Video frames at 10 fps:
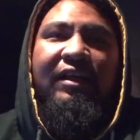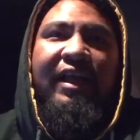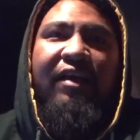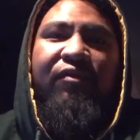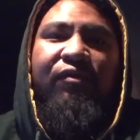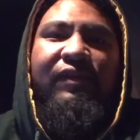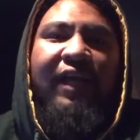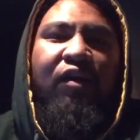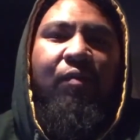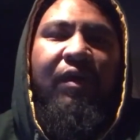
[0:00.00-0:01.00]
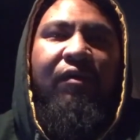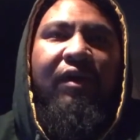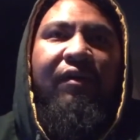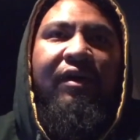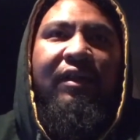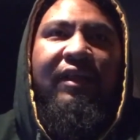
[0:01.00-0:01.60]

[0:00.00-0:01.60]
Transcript: down through Sacramento area.